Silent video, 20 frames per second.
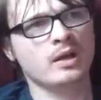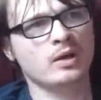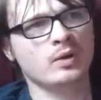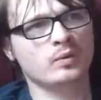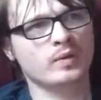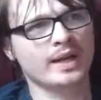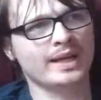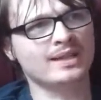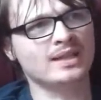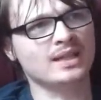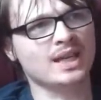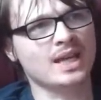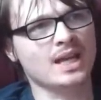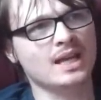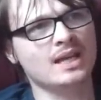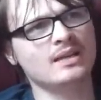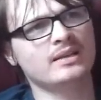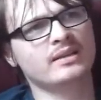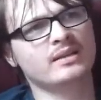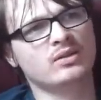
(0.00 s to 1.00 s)
which
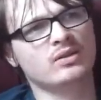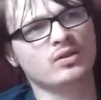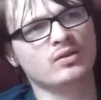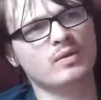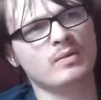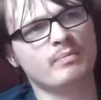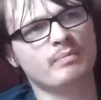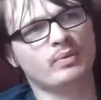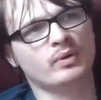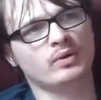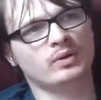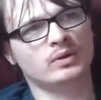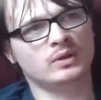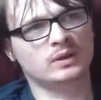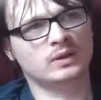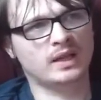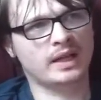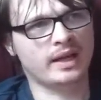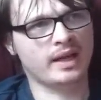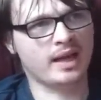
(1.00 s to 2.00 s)
is
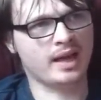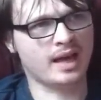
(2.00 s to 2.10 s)
doable.